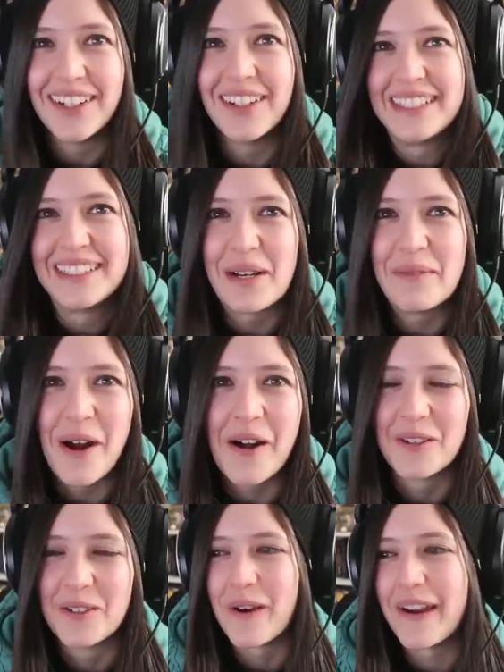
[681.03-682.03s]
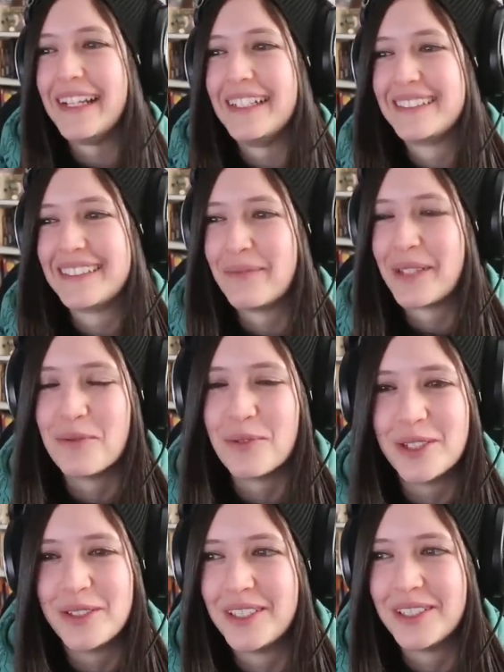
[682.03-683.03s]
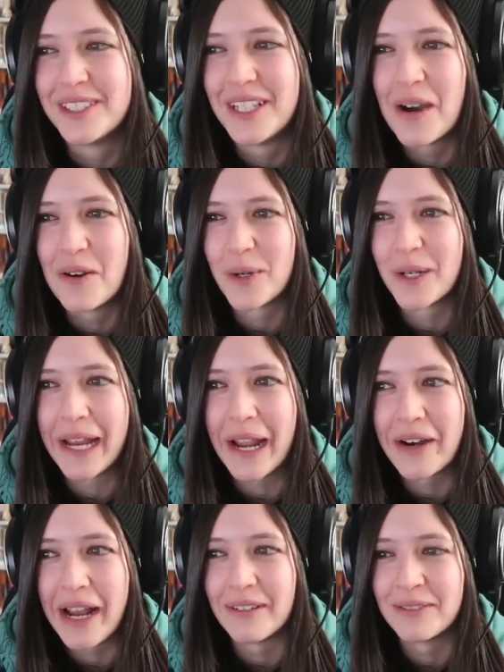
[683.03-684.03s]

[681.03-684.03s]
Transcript: still in some other way something would just not work out